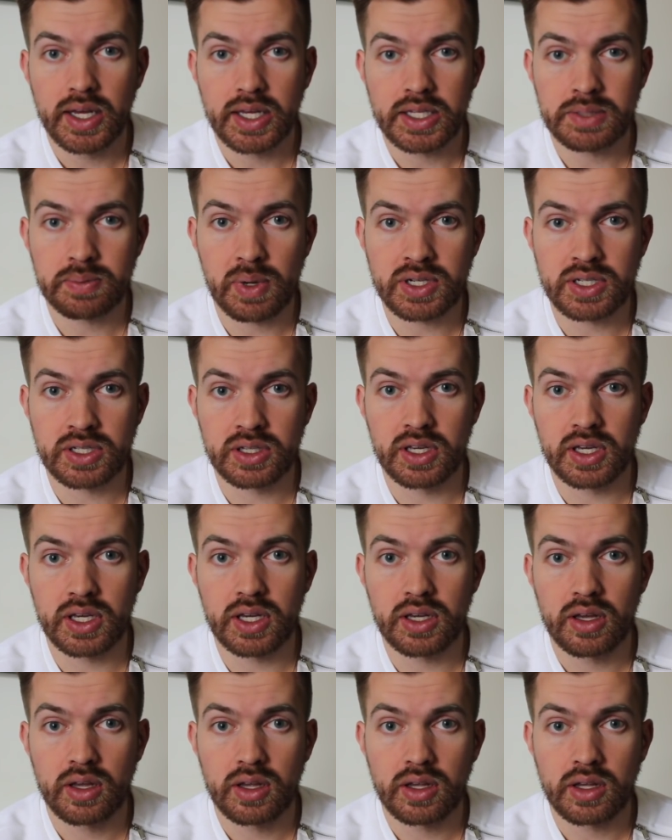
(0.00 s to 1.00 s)

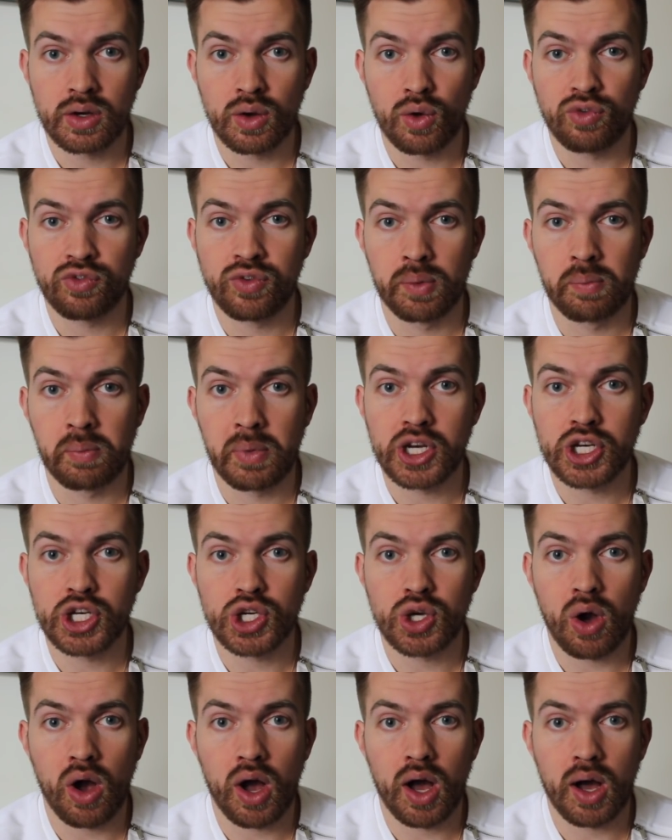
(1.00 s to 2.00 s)
especially, you know, for my
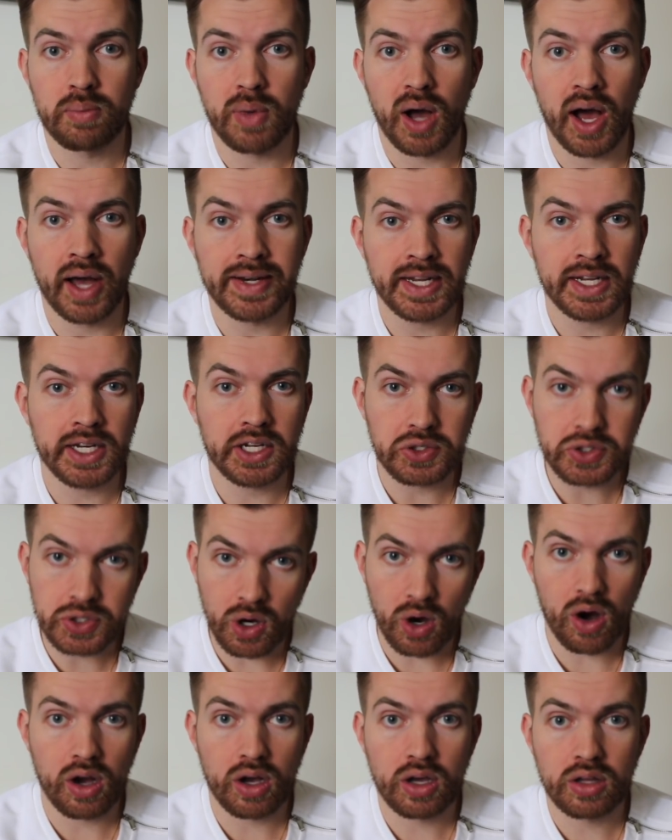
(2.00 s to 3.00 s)
job, I need to
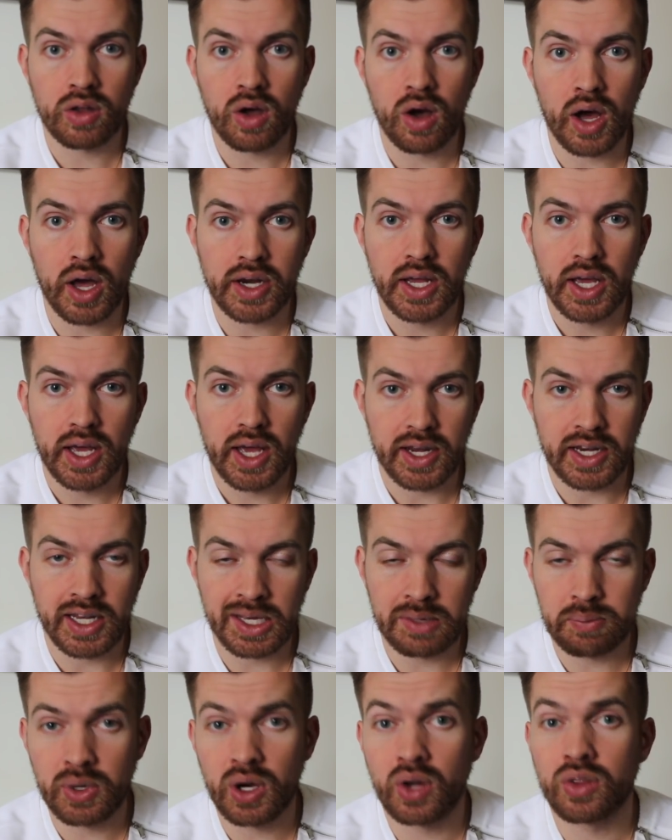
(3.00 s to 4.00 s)
talk a lot, I
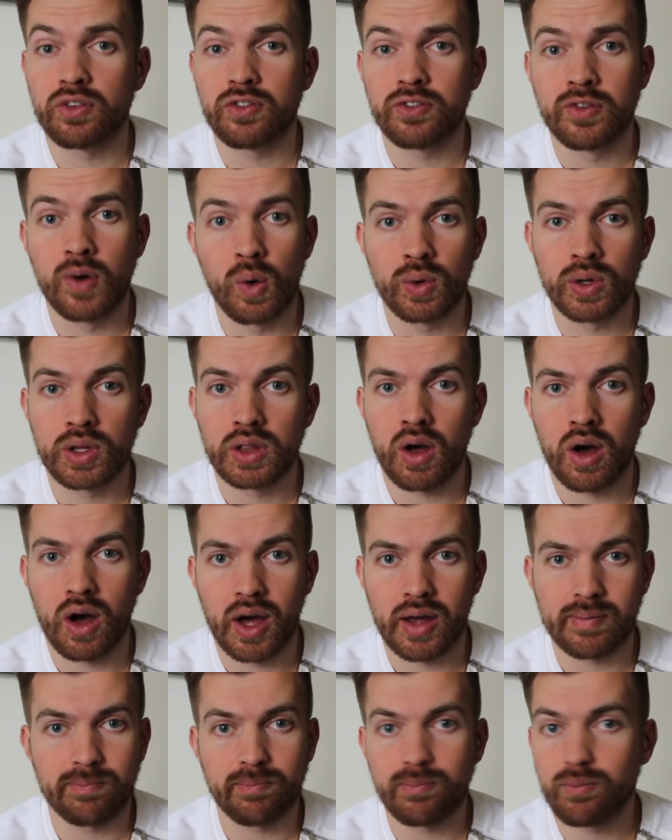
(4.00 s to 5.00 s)
need to be on the phone a
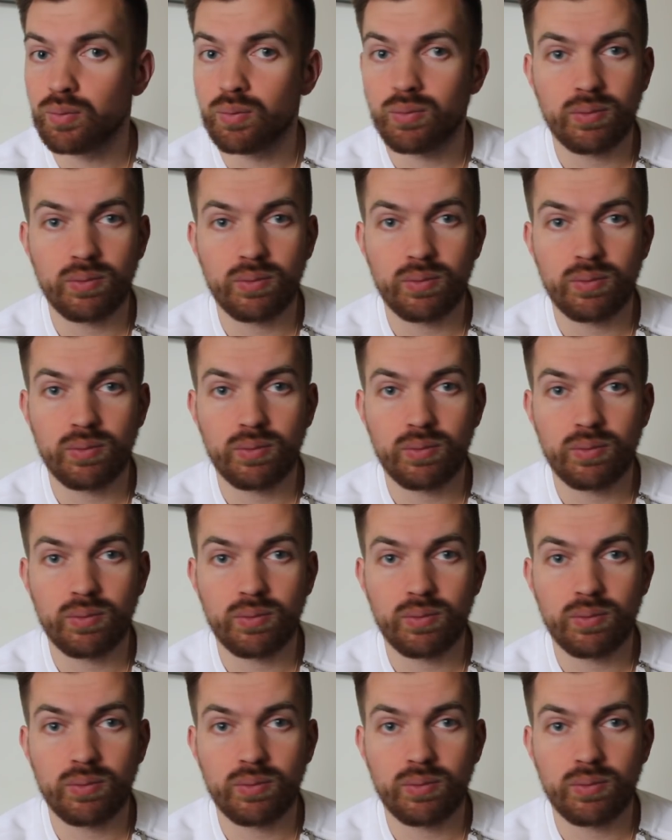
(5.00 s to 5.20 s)
lot,